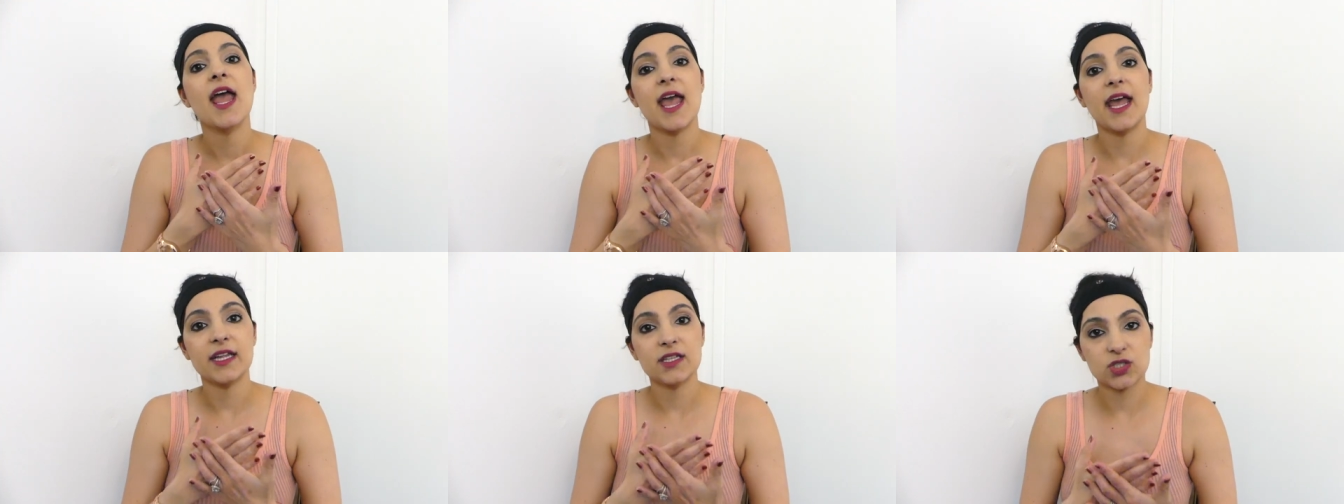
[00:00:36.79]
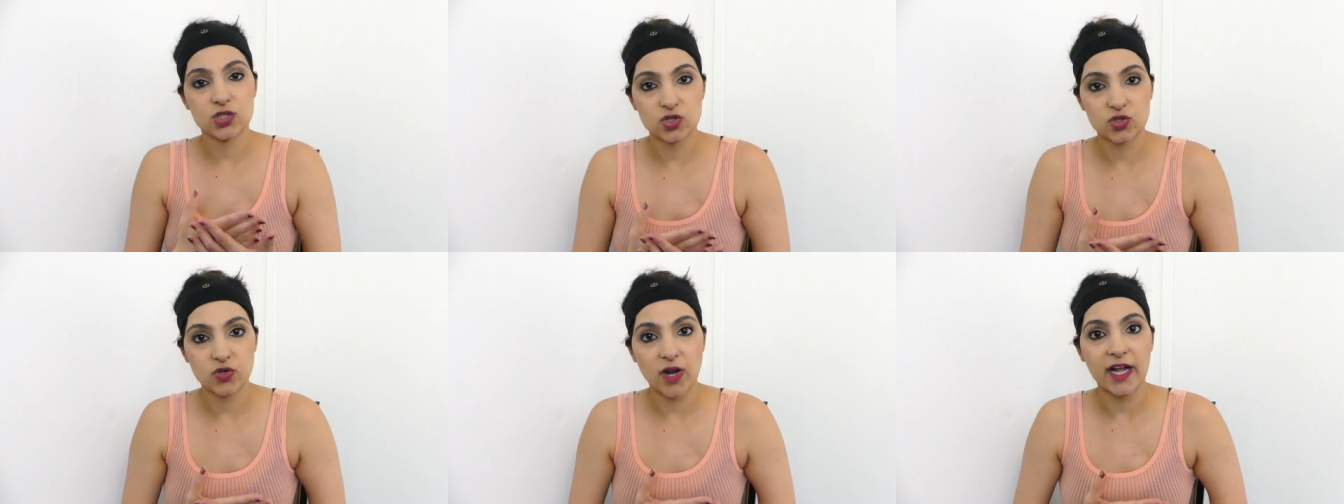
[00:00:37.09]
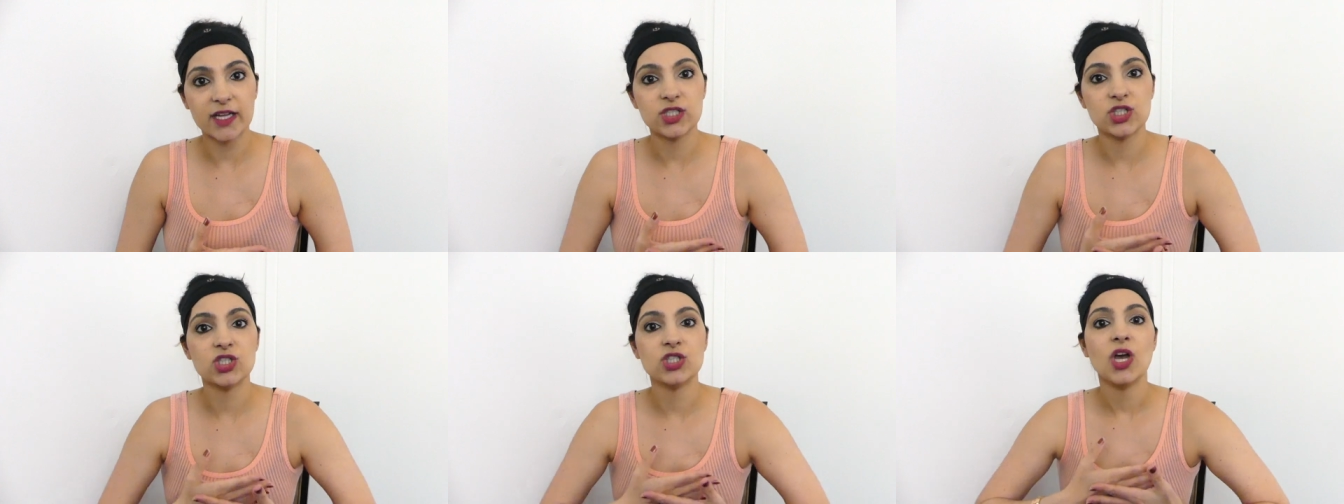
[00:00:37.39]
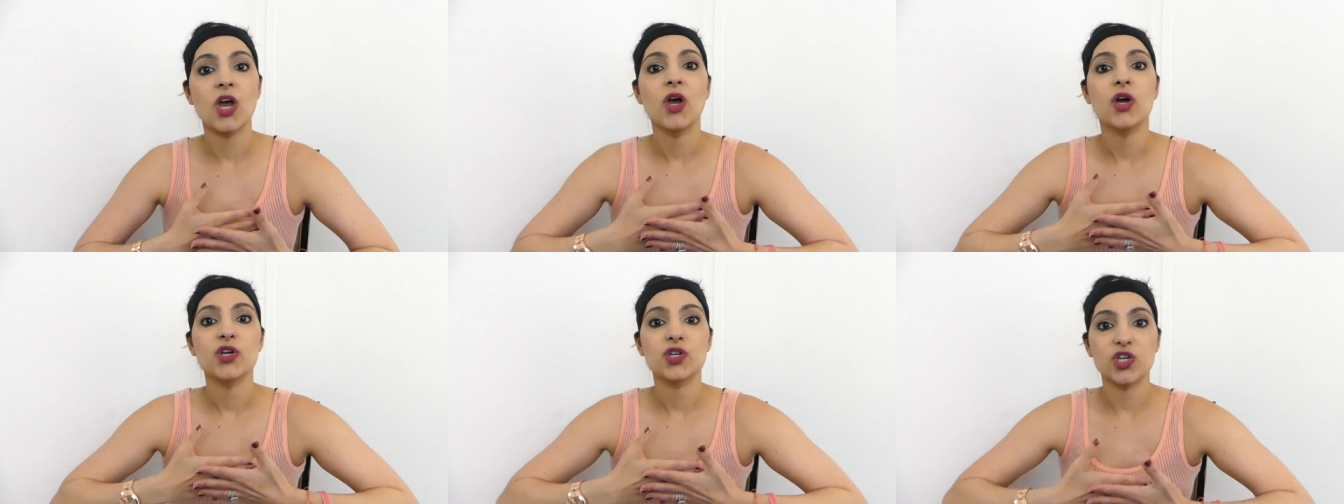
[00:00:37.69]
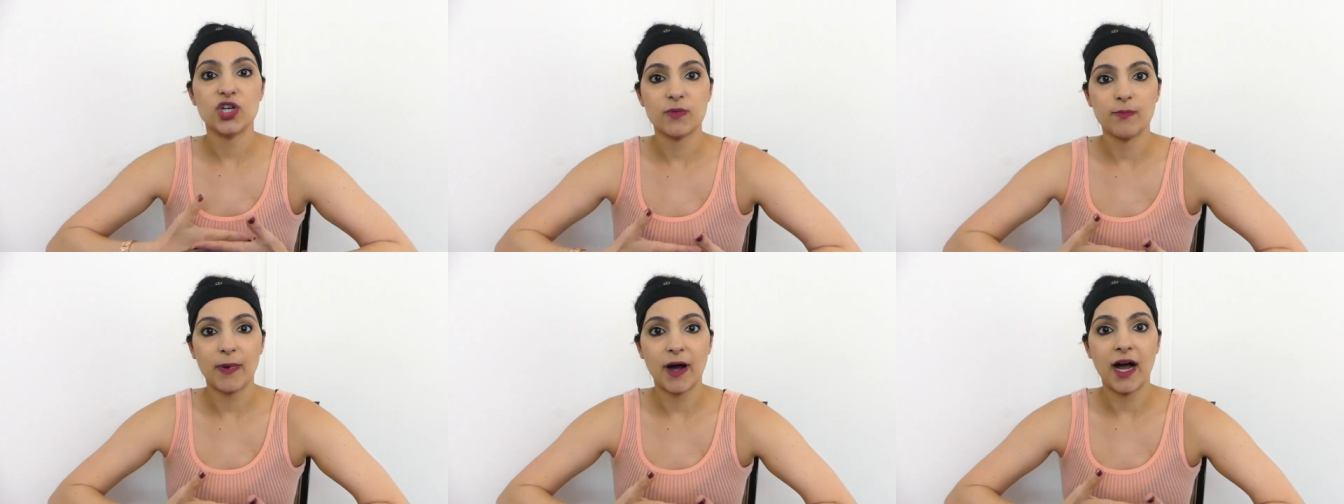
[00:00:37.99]
and stretch
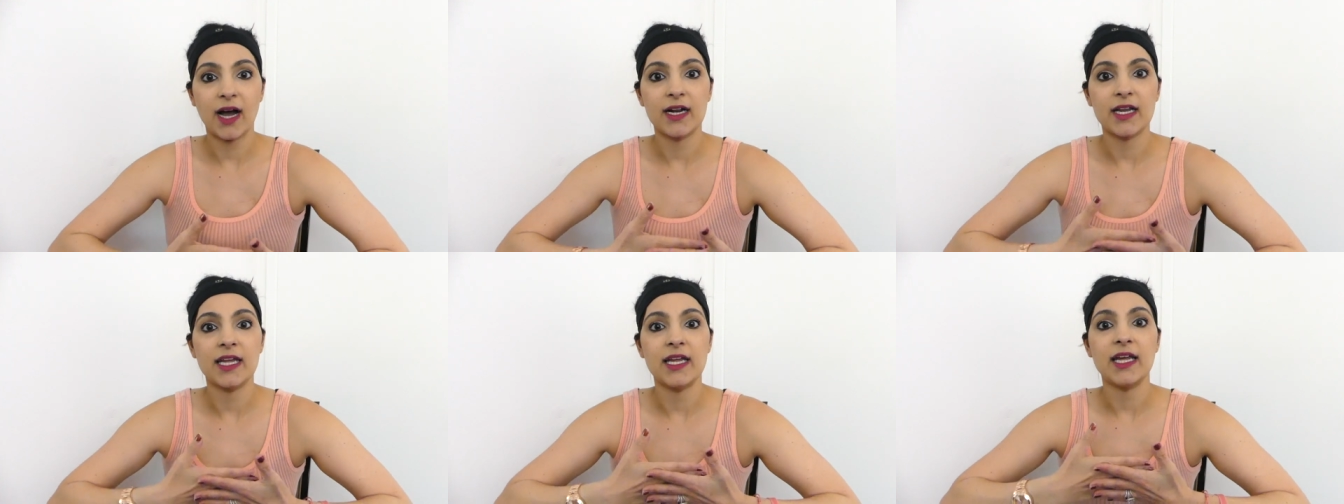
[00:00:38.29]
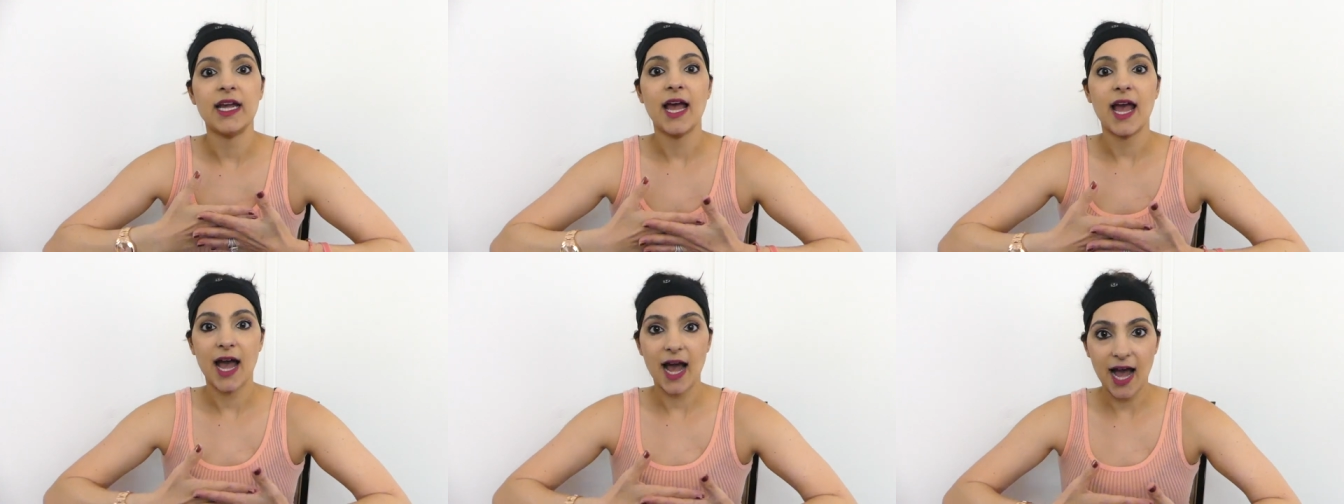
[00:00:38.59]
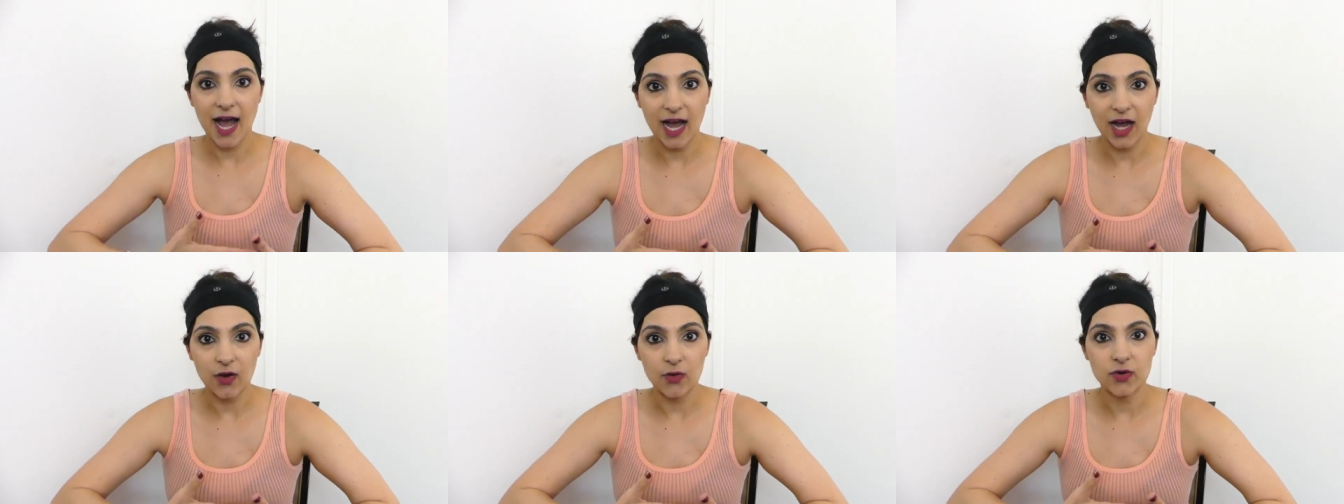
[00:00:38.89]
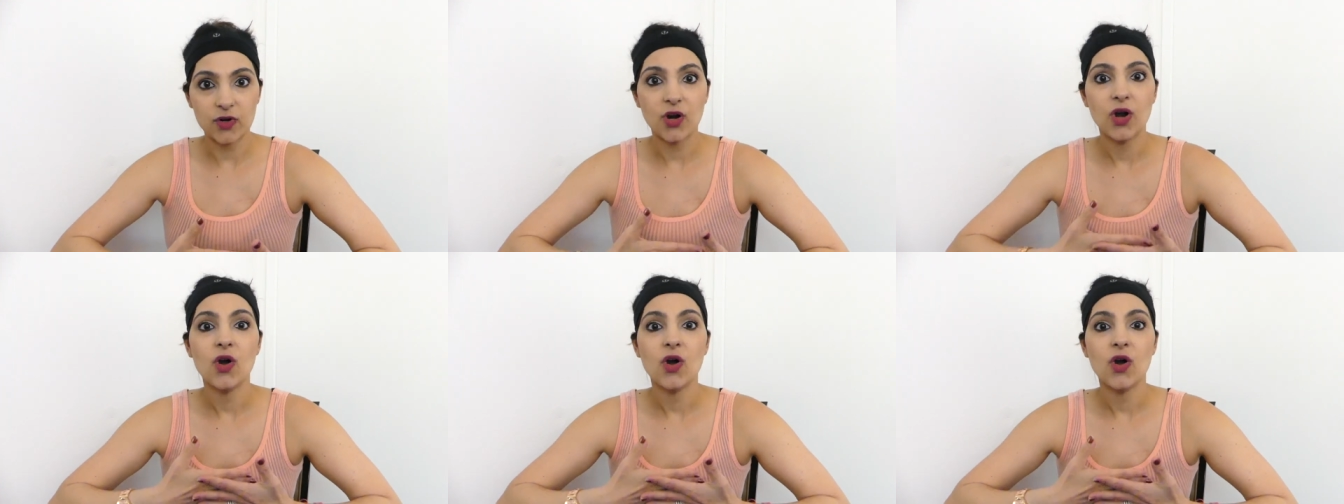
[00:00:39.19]
your body out,